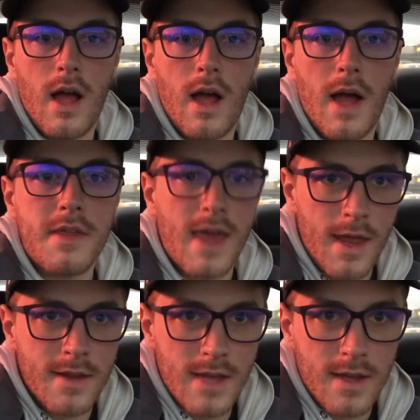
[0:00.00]
I
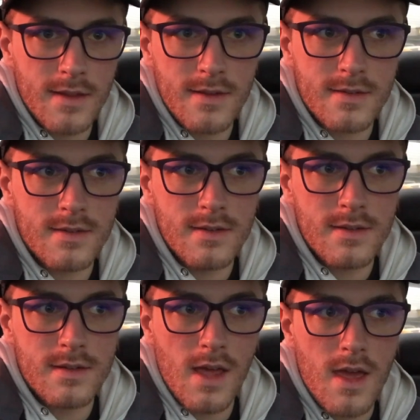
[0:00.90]
can't exactly
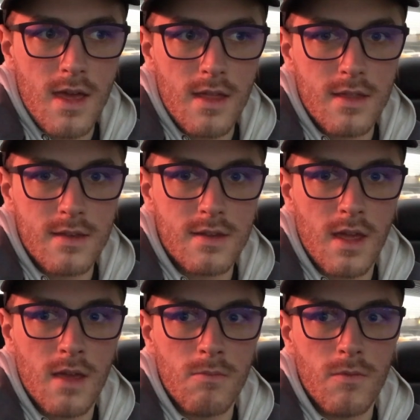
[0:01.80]
say the
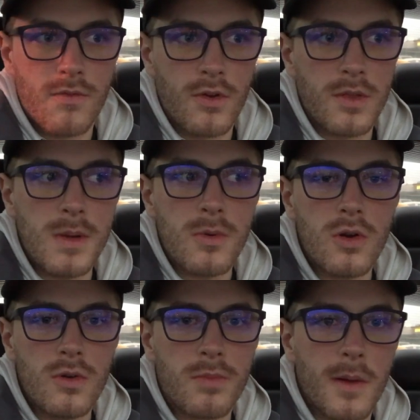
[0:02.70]
same for the people
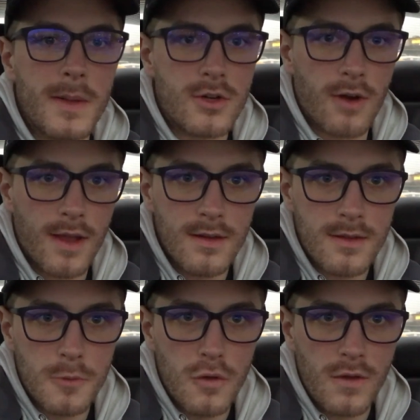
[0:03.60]
who probably directed
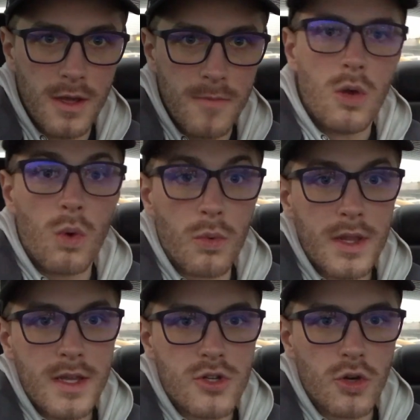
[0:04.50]
the movie. What
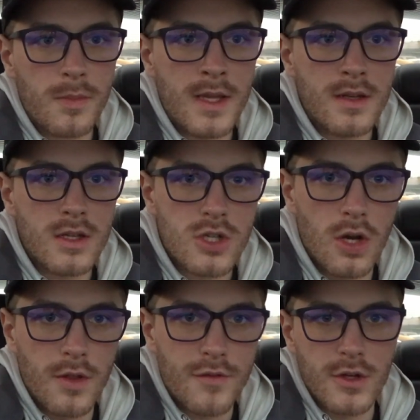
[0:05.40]
really drew me into the
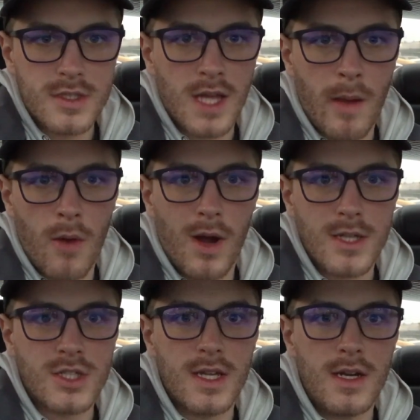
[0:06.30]
show the first time I
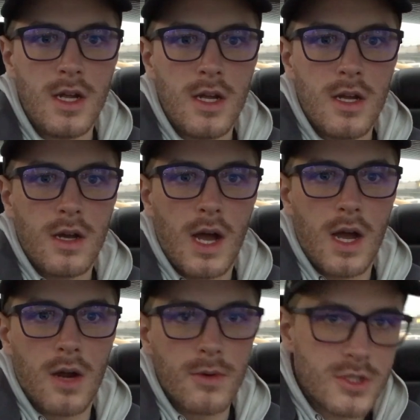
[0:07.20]
watched it
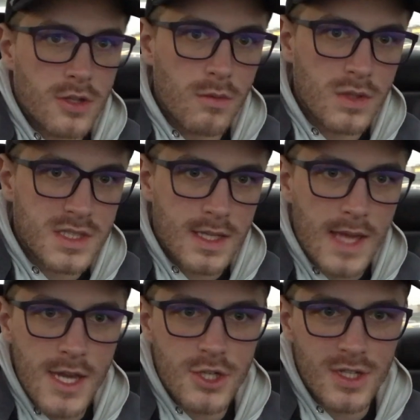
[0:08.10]
originally was the
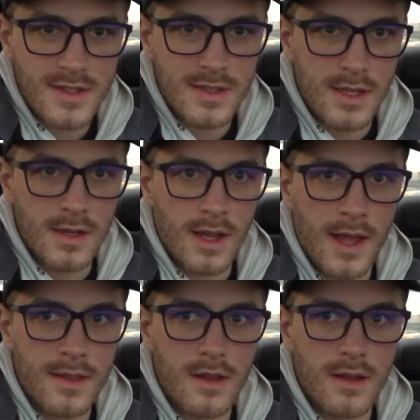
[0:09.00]
geisha scene
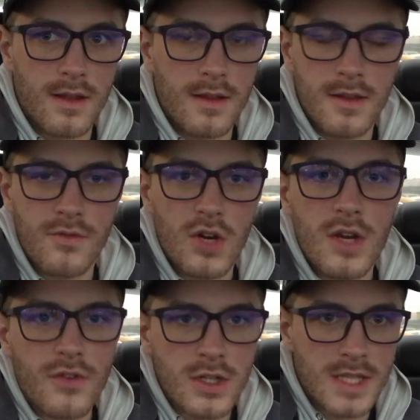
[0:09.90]
in the
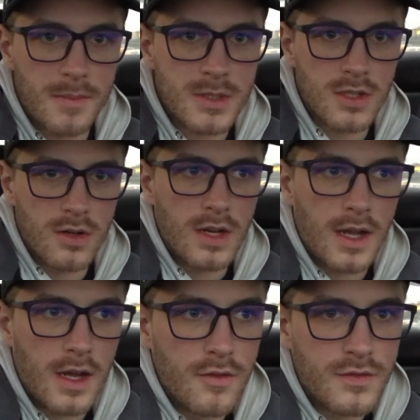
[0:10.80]
very first episode
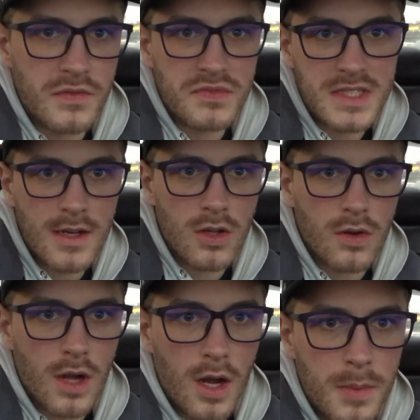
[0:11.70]
of
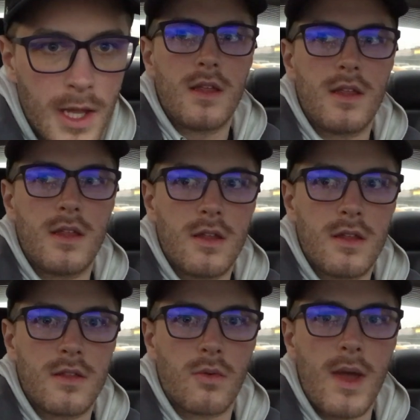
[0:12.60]
Standalone Complex.
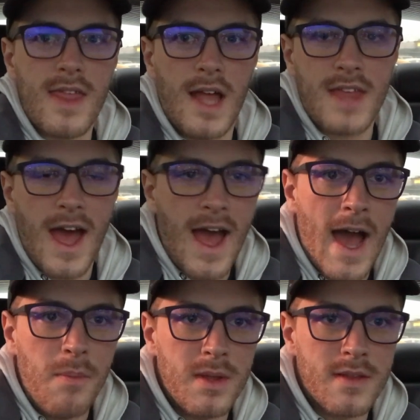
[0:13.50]
The way that
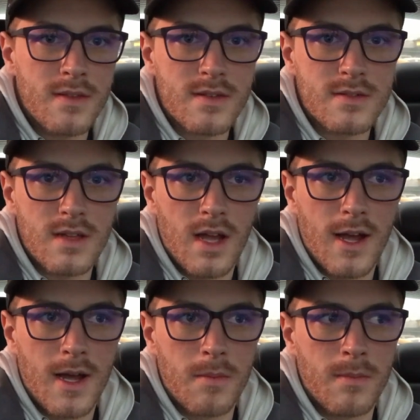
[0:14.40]
happens,
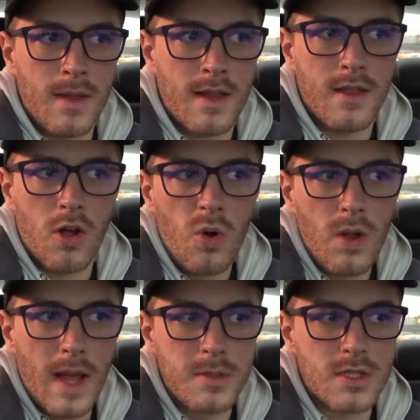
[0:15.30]
and the
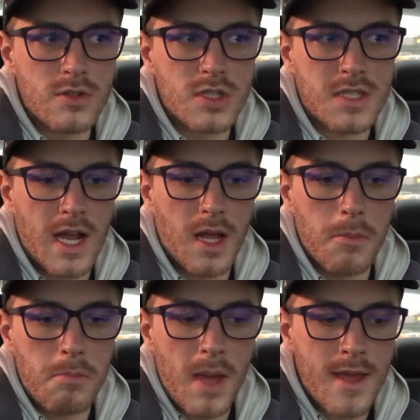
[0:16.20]
whole episode just kind
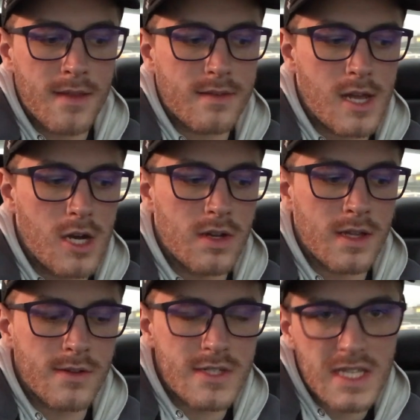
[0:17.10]
of pans out,
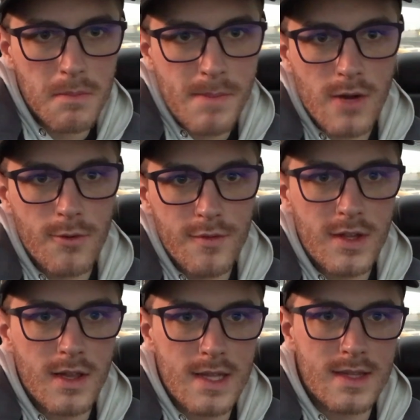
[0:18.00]
and then there's like a big
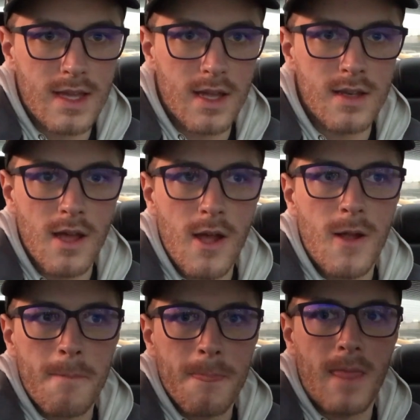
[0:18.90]
reveal at the end,
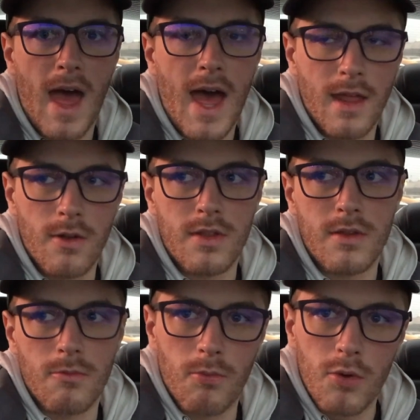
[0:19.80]
that
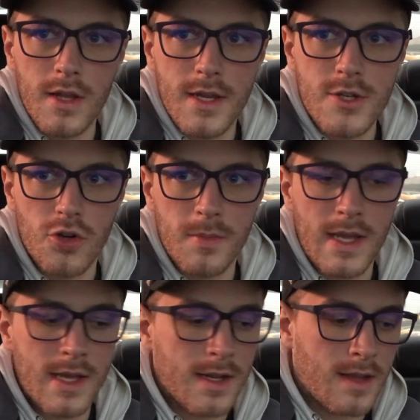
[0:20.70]
really drew
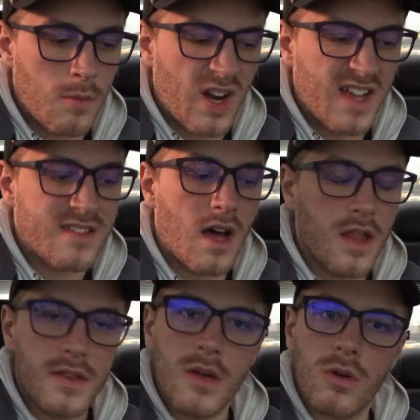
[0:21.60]
me in. And then when I
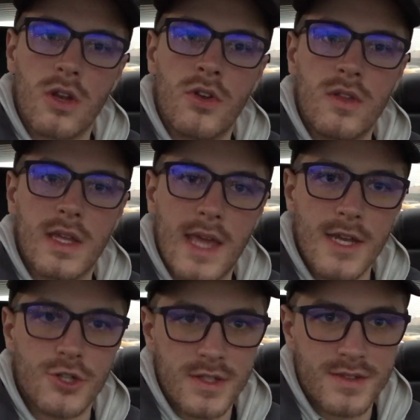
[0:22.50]
saw that they were going to do the
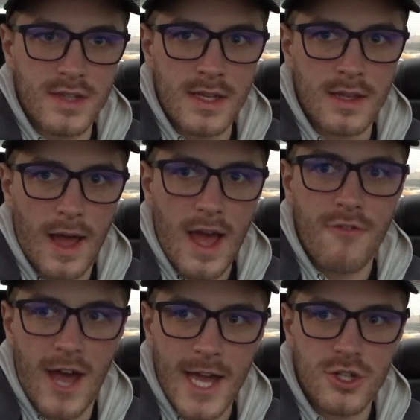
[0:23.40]
geisha scene
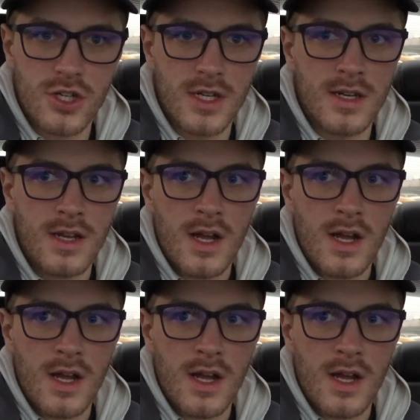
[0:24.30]
live action